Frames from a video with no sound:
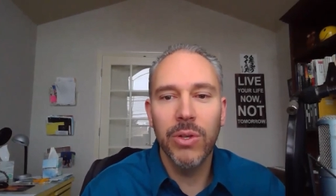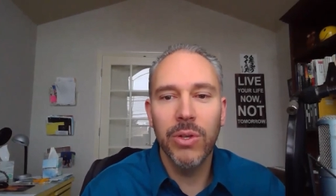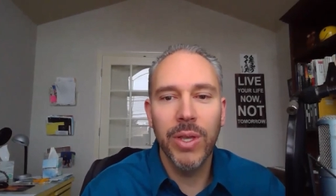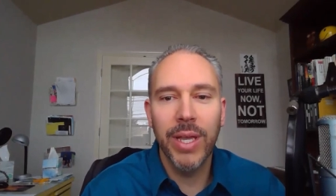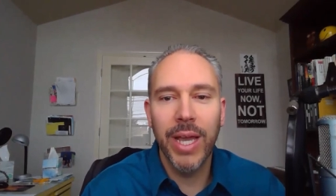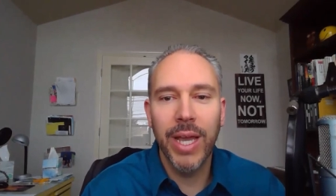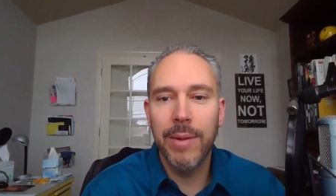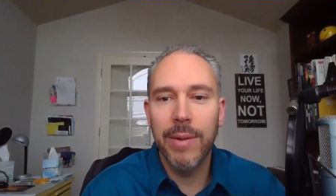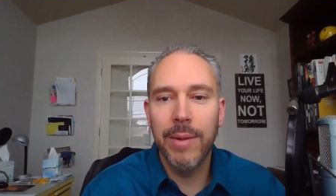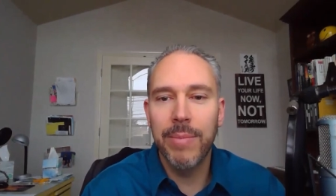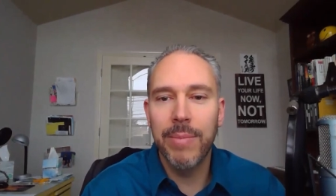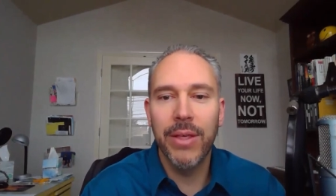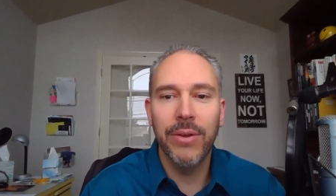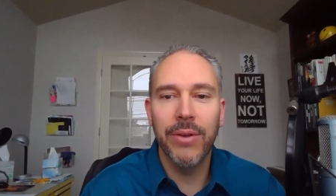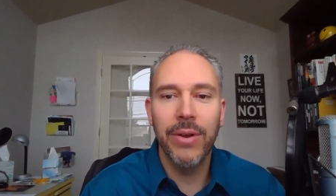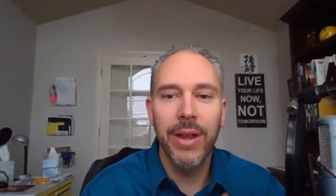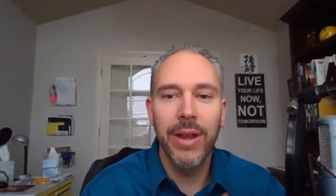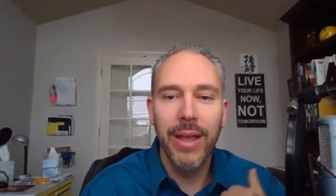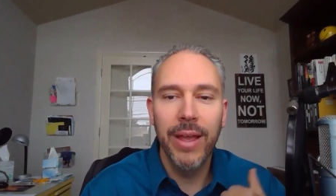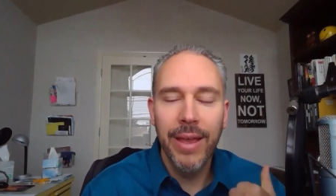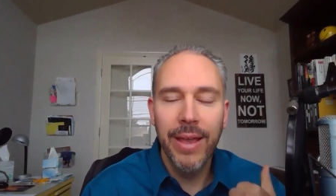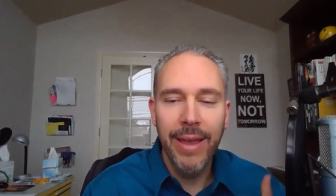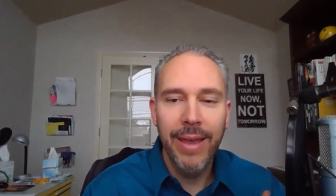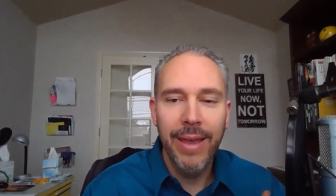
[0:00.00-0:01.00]
So I got him another
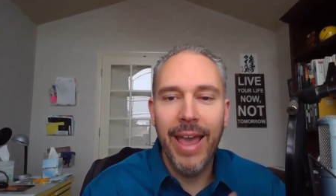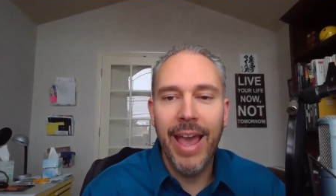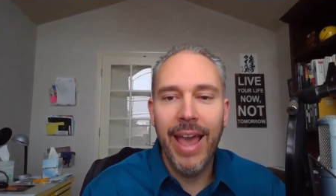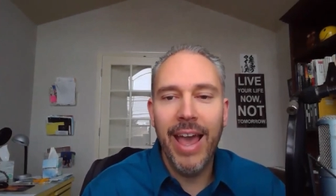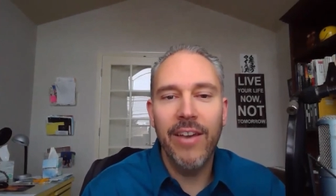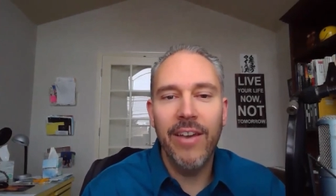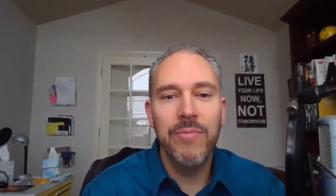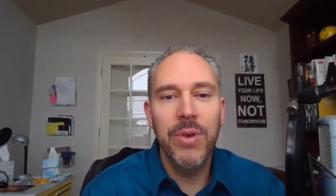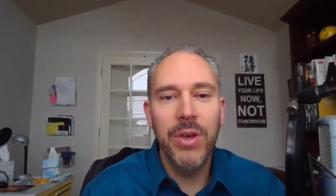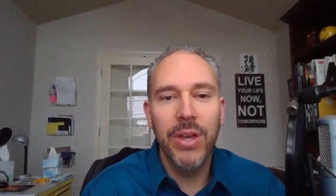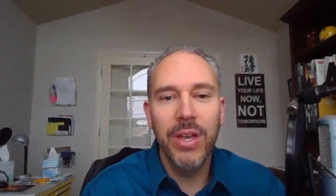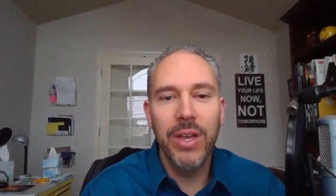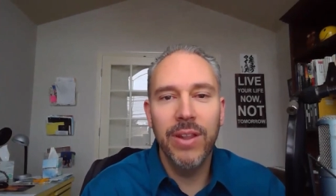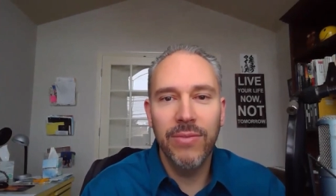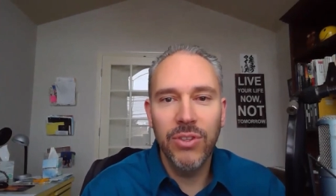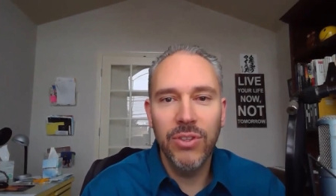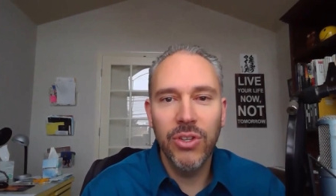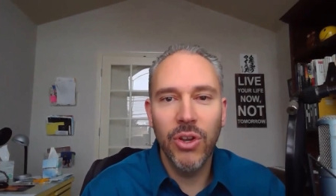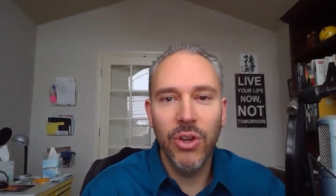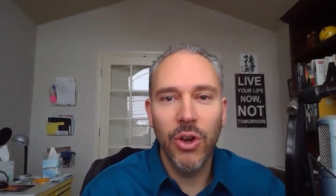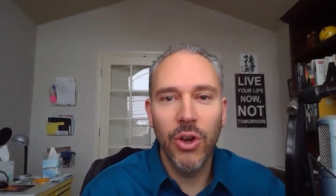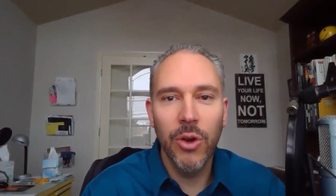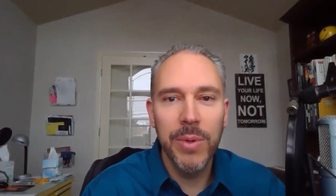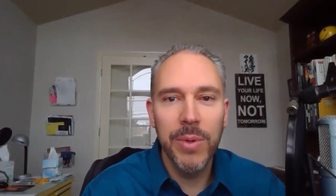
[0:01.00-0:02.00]
half million of
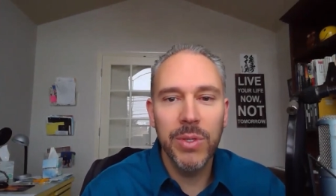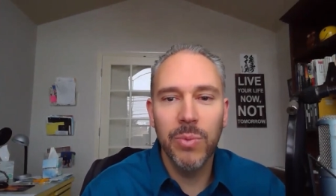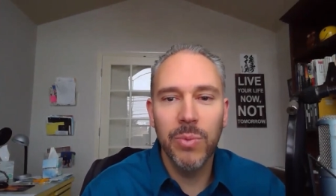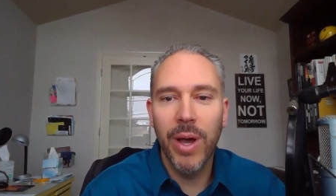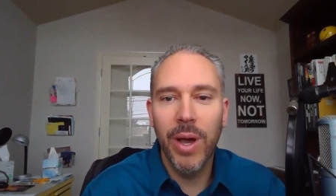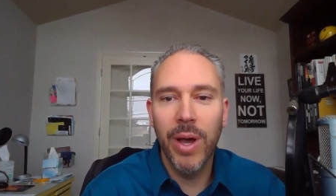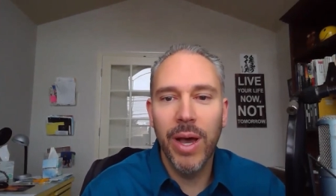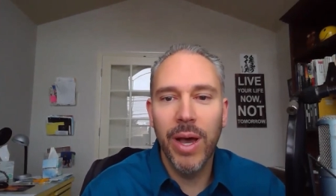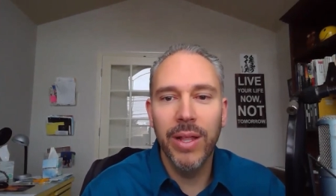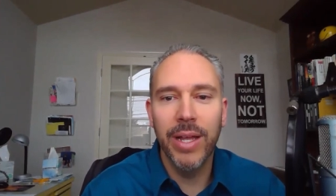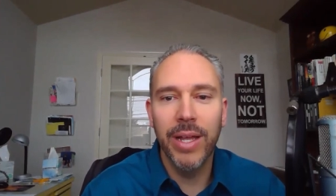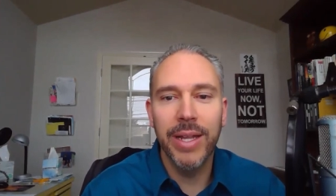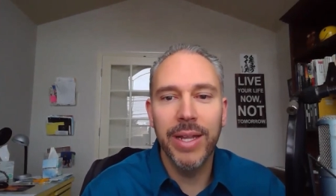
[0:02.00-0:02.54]
term as well.